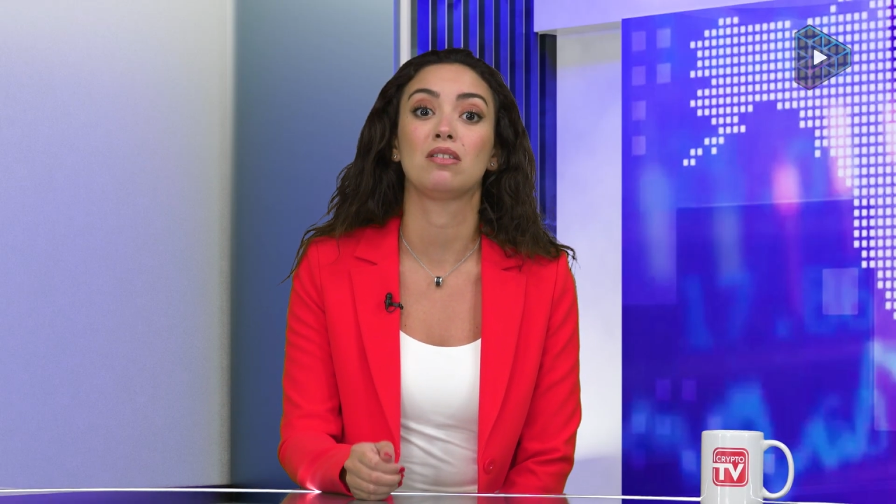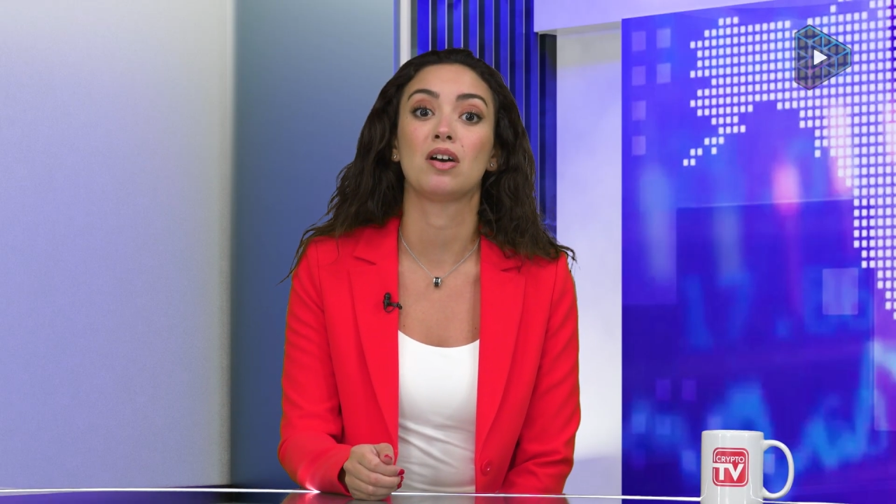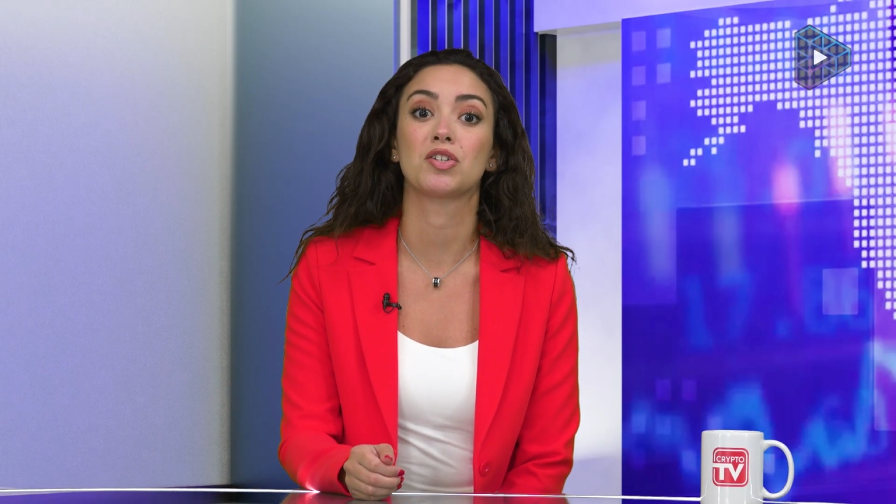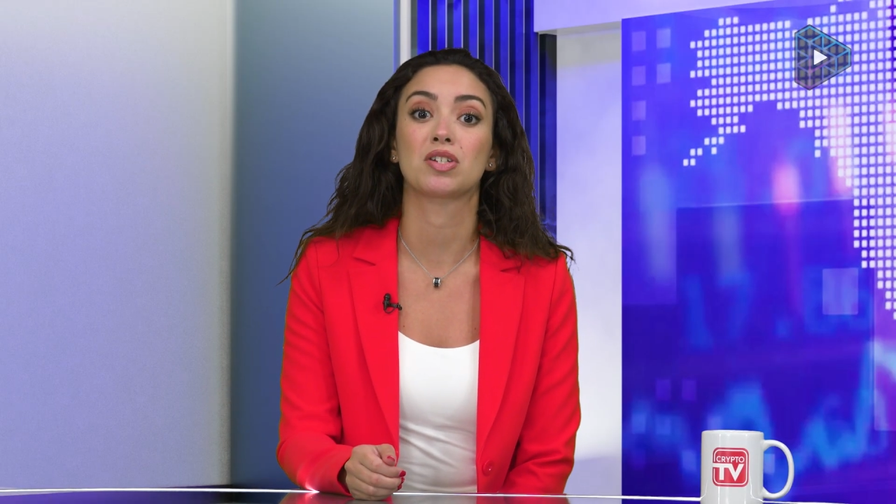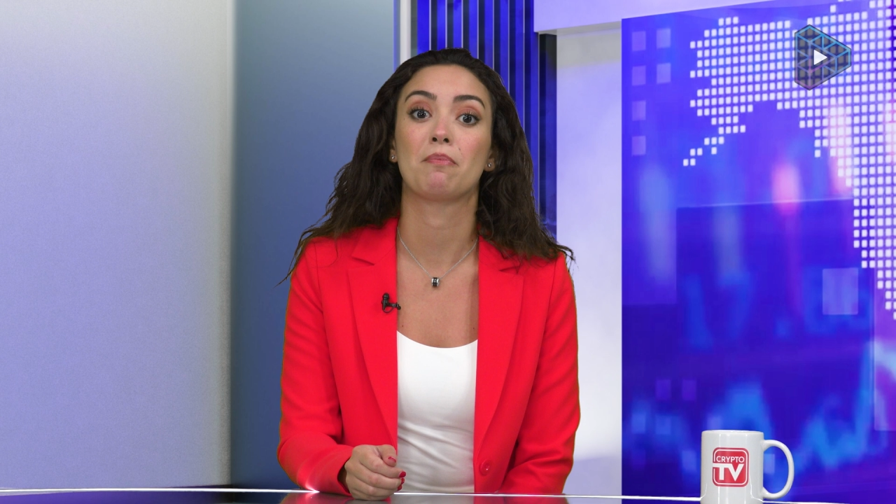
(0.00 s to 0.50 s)

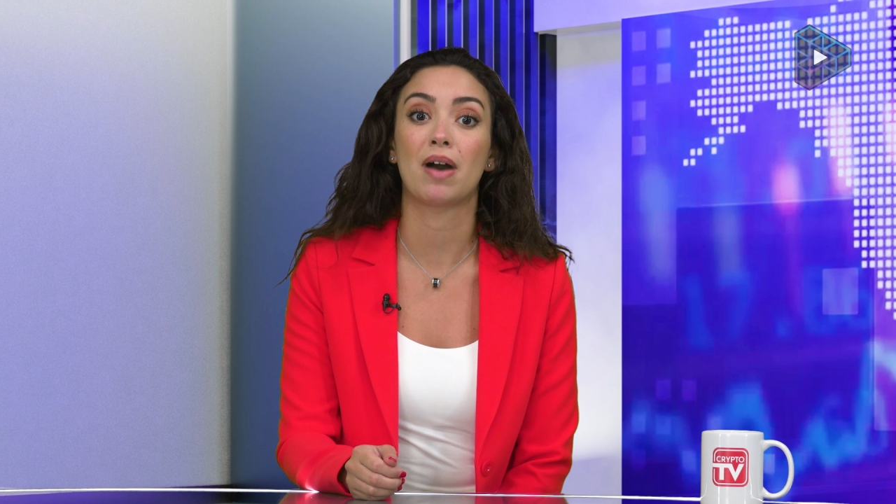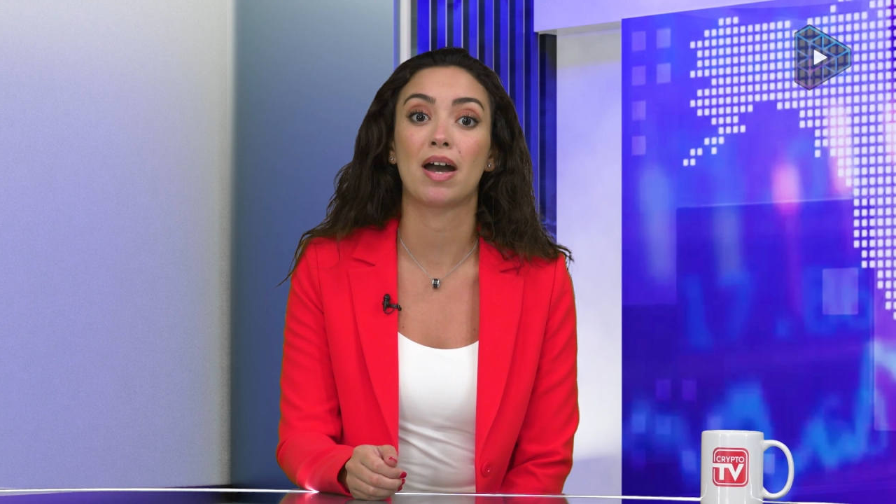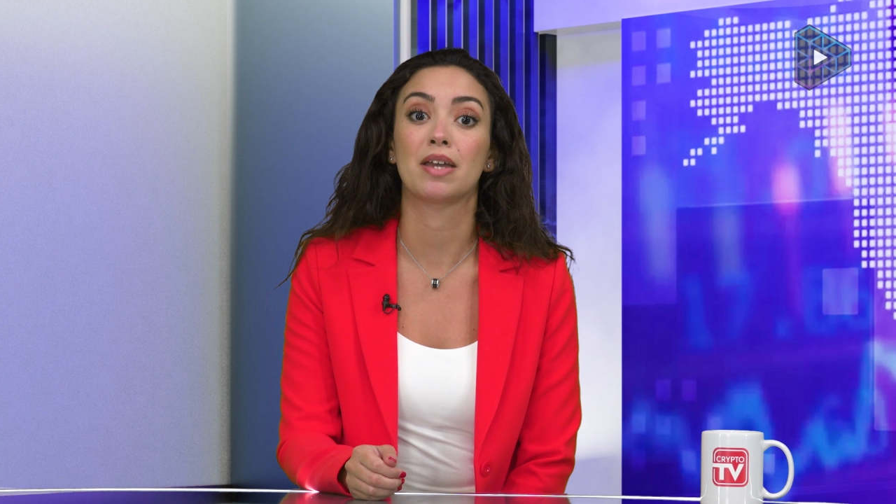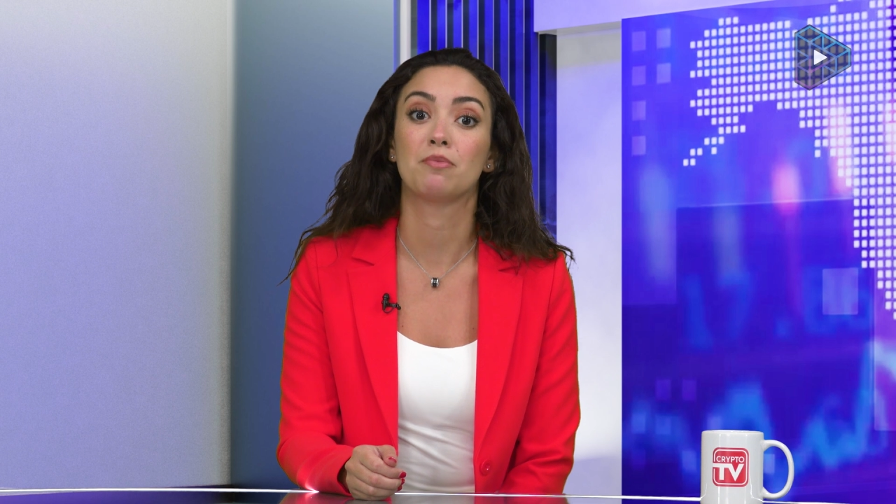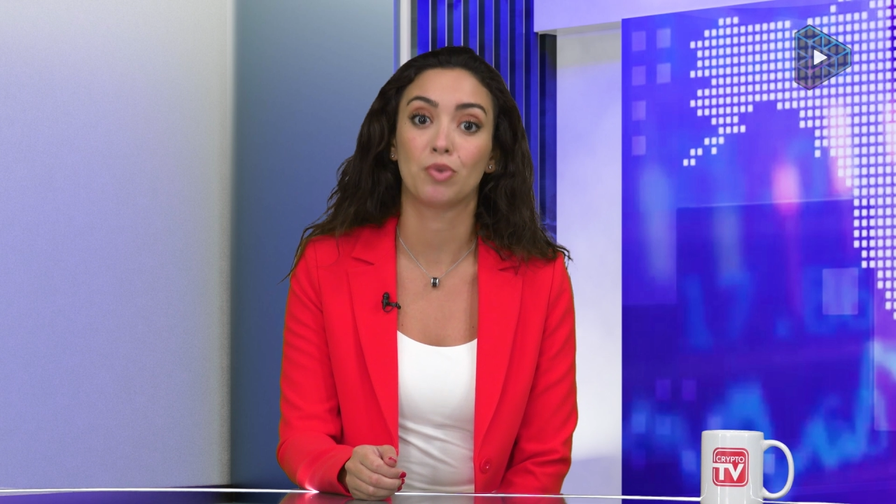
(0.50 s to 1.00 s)
launched
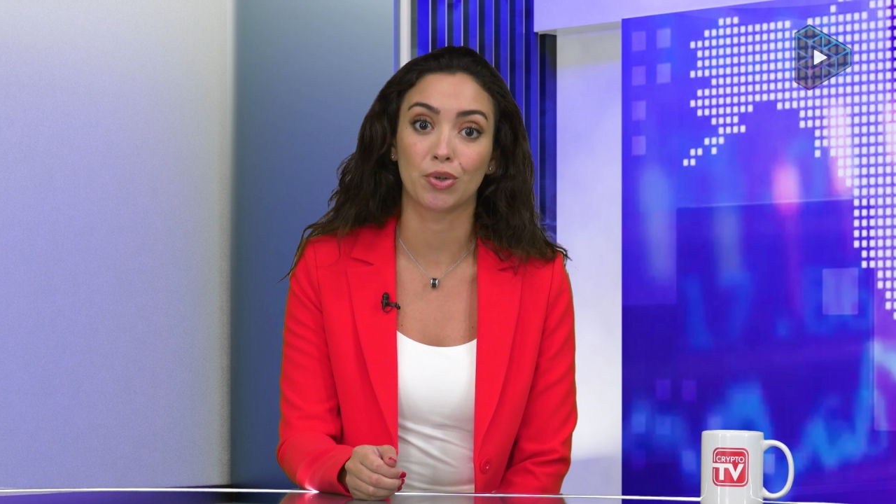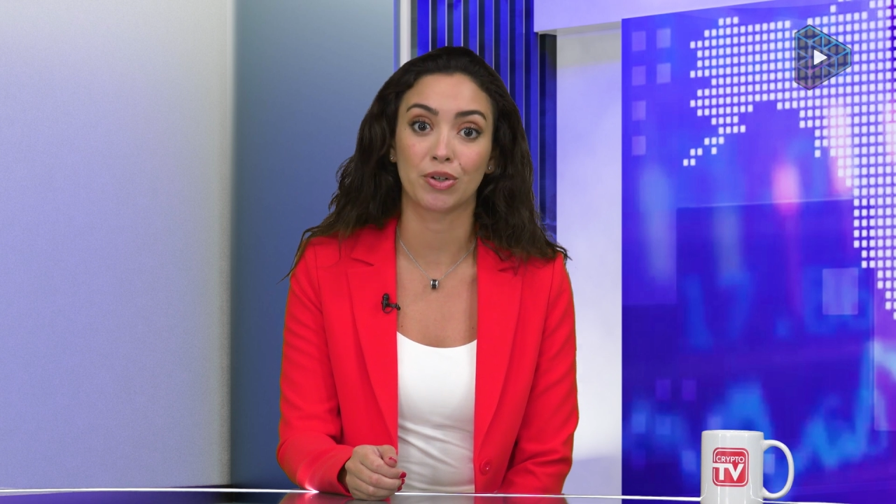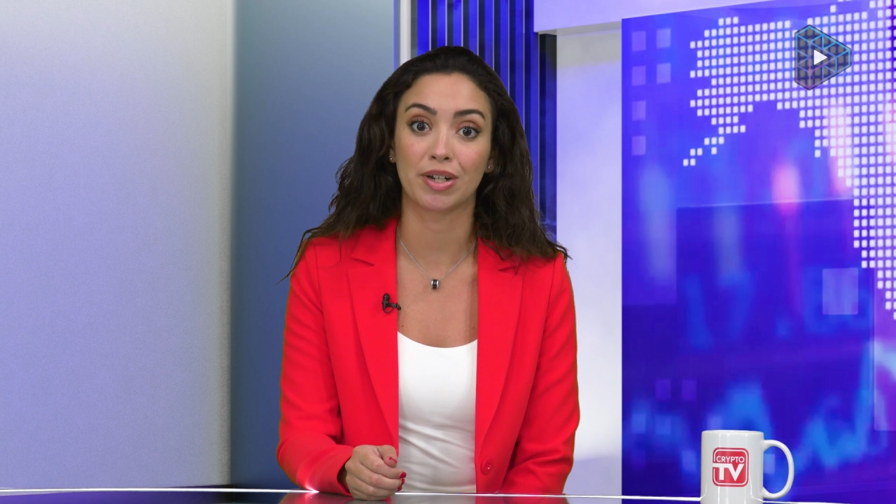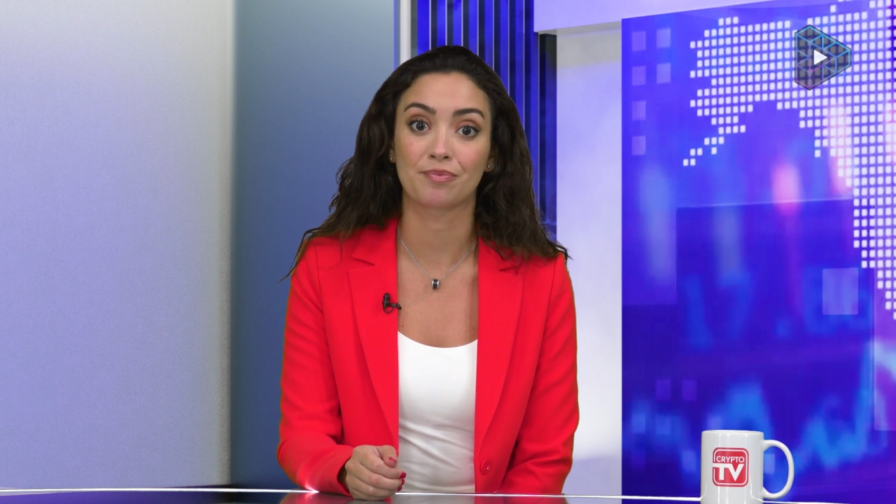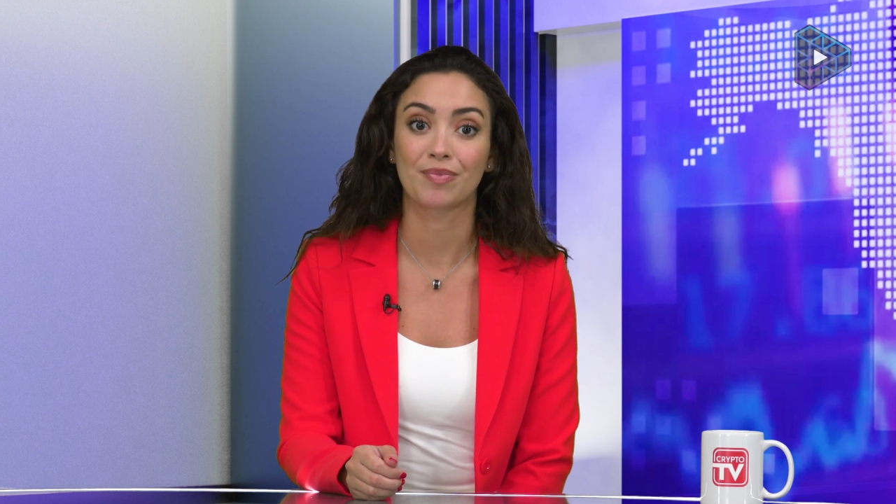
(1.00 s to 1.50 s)
by
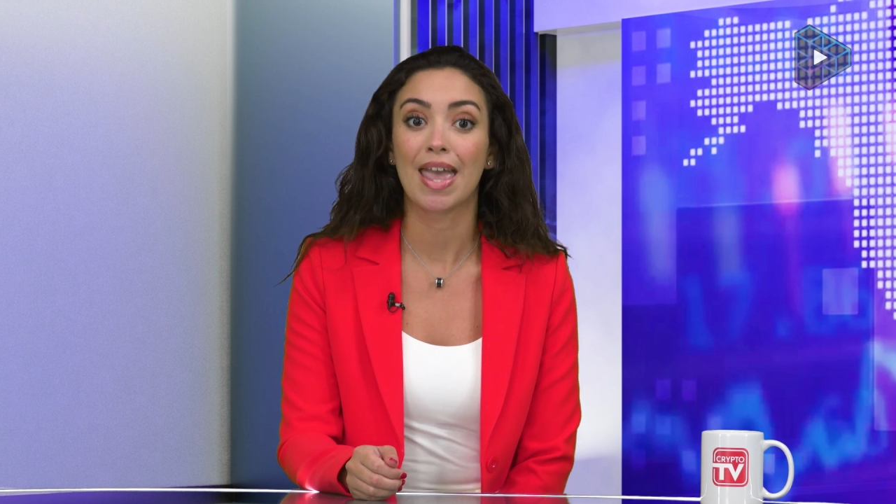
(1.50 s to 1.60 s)
Buterin.